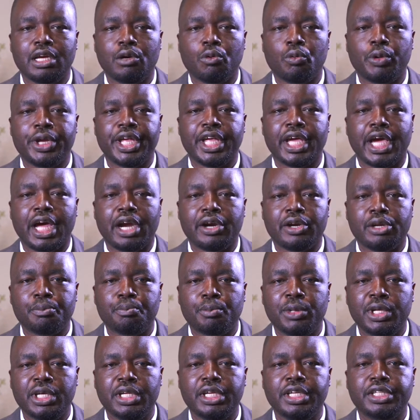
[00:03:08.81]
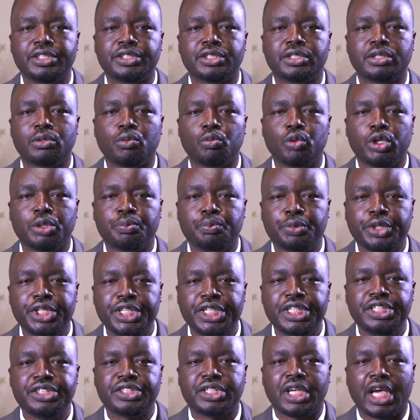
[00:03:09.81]
away and replaced with
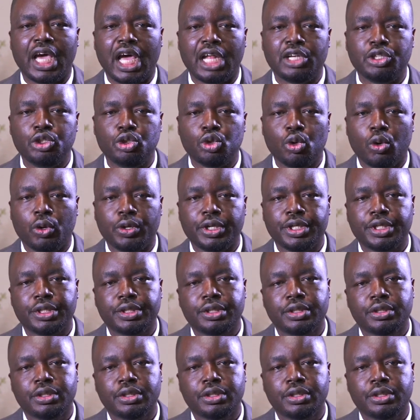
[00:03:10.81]
peace and joy.